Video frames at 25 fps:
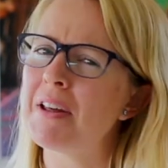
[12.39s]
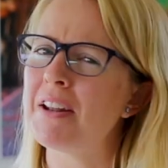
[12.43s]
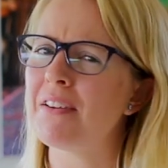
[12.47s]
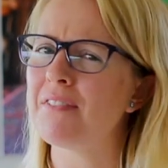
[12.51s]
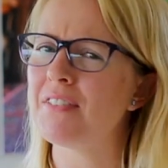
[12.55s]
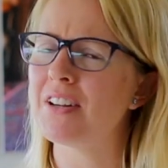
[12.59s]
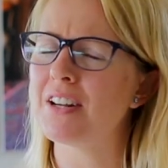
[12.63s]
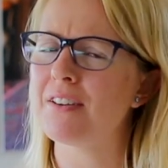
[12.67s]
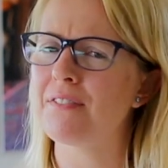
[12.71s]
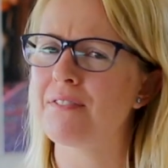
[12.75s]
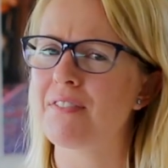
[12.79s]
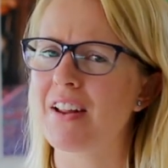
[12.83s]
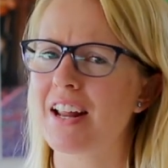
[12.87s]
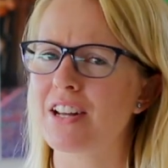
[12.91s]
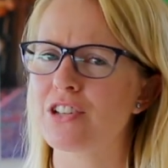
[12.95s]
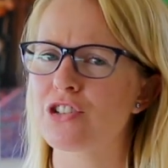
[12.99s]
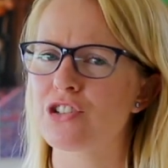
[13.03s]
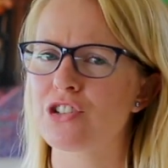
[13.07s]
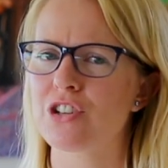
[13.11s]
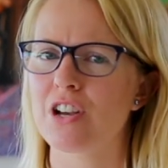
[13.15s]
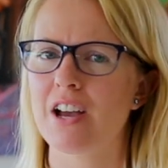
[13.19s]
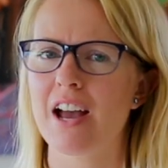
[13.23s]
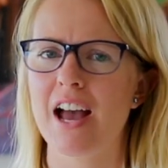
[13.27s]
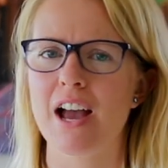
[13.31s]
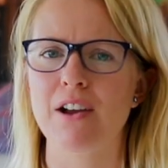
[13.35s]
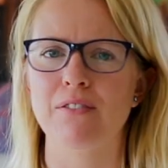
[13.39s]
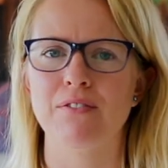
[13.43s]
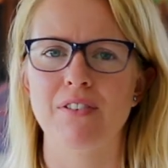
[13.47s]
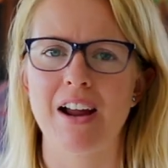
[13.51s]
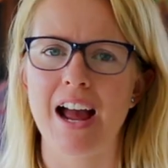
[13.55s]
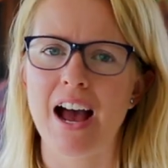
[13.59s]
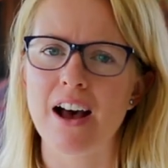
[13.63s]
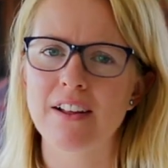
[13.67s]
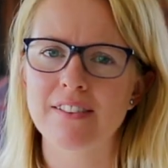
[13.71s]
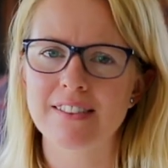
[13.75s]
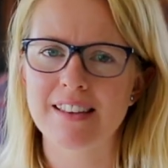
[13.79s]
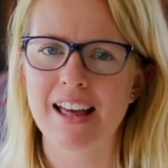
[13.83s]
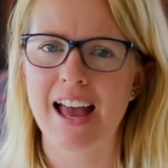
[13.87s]
of an adventure
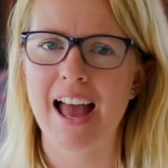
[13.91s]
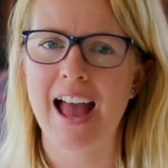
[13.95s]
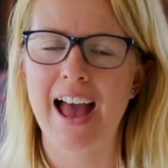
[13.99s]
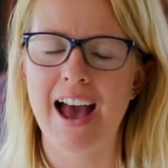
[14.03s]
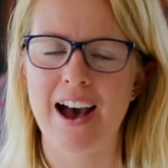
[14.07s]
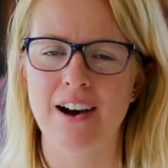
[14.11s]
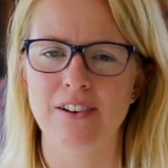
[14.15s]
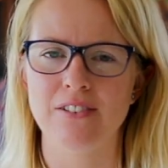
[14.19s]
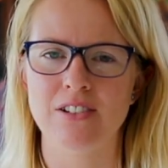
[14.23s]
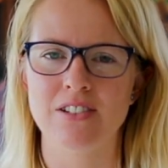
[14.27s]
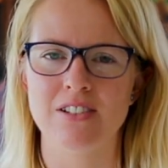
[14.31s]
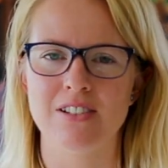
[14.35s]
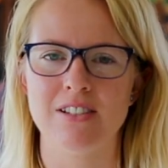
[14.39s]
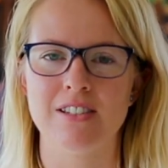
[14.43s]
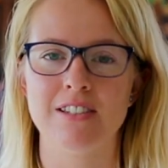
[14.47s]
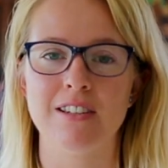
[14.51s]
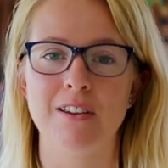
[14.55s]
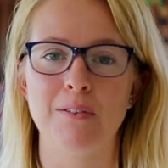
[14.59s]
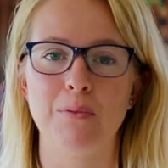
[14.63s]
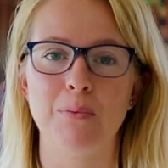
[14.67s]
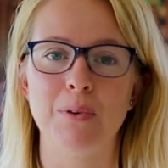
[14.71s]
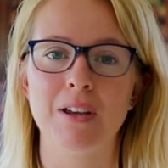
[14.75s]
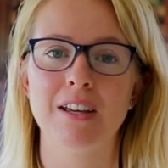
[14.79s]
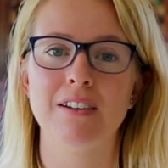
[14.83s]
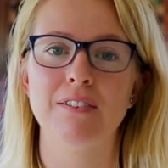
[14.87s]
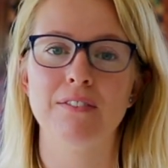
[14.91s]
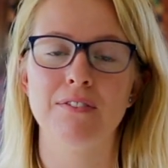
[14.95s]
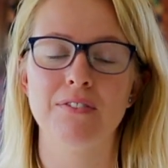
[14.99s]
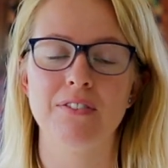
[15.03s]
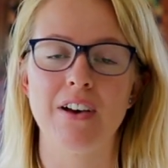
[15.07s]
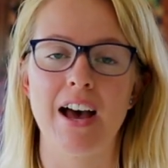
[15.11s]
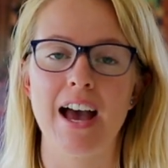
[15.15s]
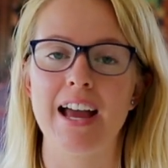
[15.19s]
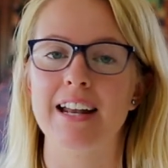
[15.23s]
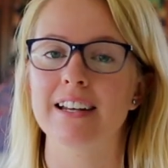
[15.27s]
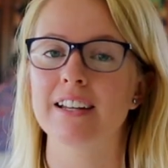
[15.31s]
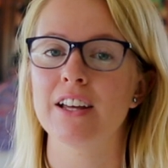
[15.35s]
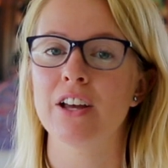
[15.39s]
around the house to see if we can
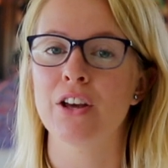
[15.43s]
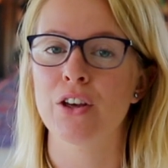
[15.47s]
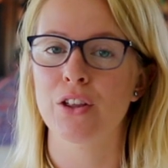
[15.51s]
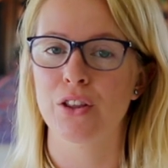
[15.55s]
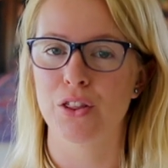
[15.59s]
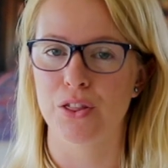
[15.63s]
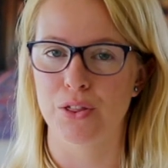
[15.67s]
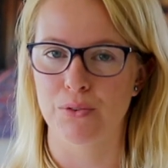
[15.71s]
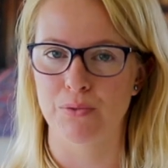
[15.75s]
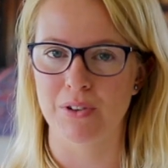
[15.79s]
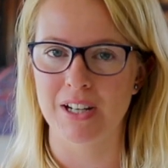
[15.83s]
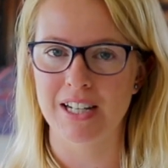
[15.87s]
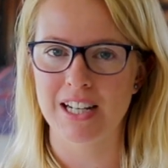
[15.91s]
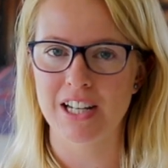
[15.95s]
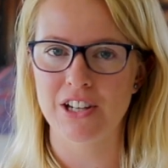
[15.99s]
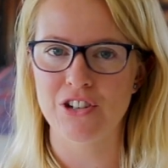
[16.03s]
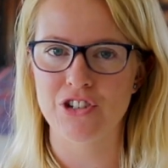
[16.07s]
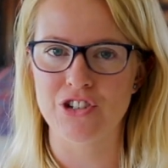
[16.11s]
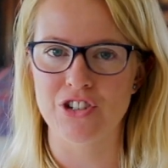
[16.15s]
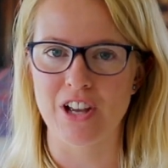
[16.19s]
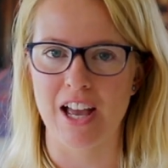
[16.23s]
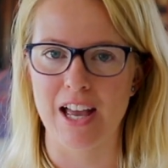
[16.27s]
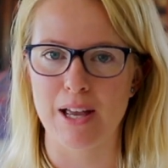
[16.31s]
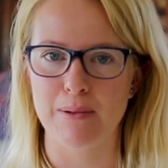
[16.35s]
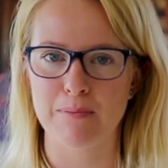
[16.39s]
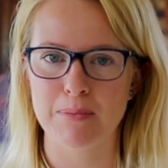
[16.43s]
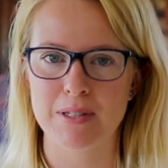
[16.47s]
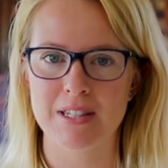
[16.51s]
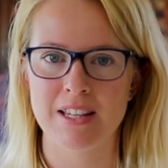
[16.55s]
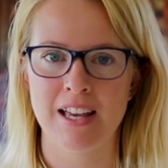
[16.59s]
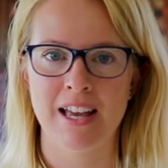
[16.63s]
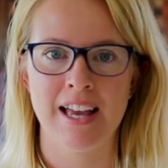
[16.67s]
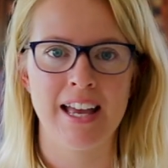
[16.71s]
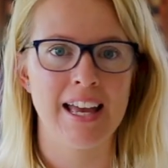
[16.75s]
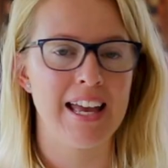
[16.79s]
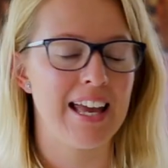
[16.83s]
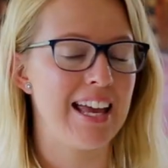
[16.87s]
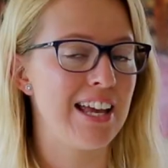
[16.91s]
find three D shapes
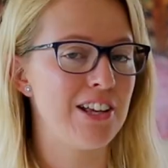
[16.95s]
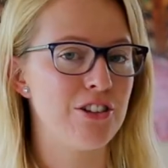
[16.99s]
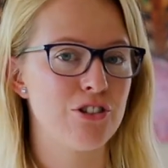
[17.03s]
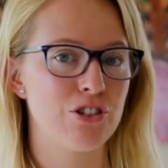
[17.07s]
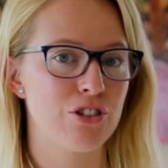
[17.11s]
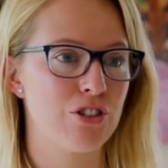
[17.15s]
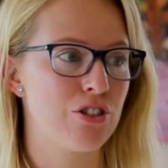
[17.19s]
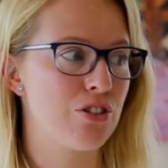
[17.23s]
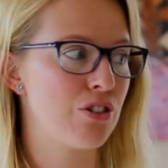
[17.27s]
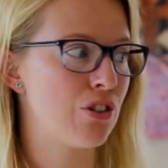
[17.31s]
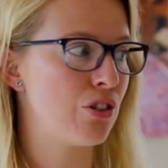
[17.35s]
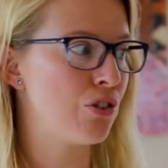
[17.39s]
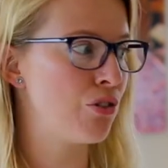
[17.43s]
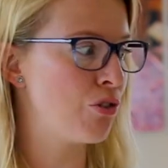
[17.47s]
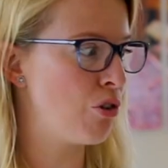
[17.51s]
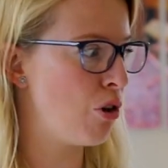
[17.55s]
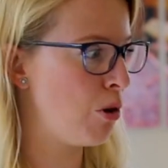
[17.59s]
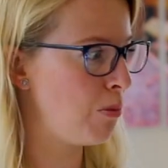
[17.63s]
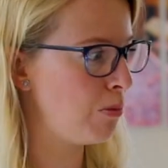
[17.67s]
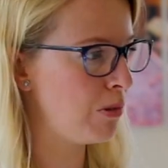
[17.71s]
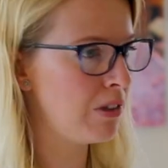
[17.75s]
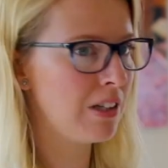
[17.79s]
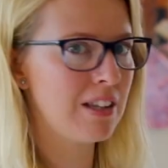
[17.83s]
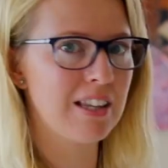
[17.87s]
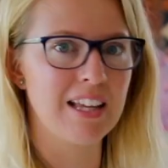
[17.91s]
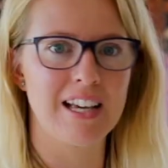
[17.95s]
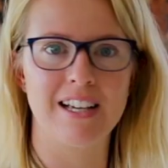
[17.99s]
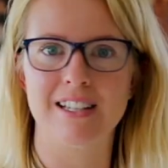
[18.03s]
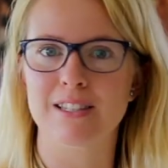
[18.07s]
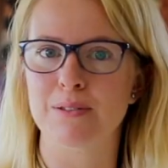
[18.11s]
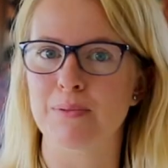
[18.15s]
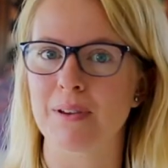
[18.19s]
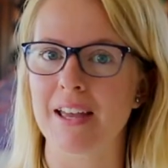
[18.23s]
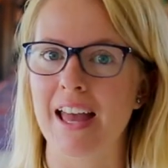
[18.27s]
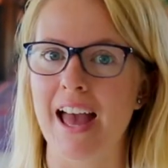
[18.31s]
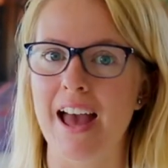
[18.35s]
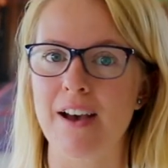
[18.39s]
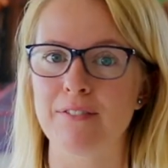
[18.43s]
in just the normal
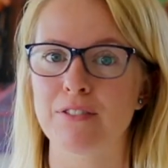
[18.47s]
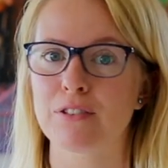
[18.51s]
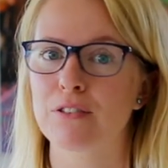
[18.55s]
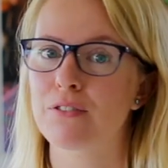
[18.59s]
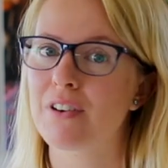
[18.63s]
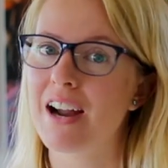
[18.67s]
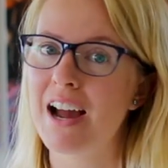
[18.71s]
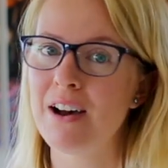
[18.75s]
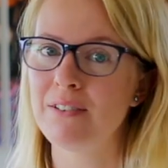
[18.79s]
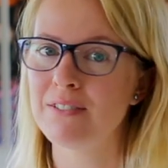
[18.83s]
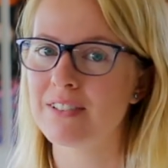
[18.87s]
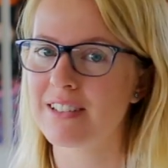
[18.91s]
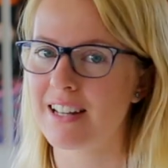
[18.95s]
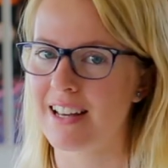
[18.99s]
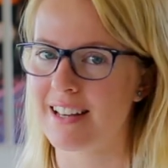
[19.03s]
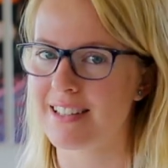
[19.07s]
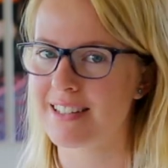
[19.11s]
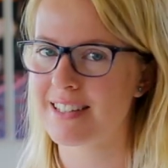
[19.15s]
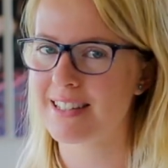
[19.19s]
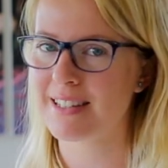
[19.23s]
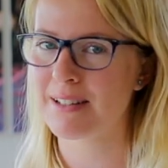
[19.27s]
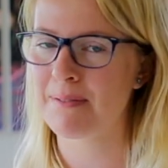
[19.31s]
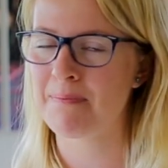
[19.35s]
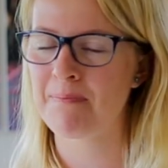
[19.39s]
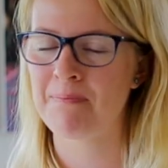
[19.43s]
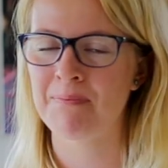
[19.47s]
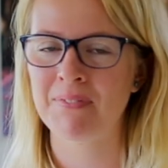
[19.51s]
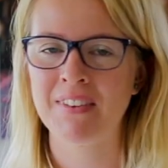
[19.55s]
things we have around us.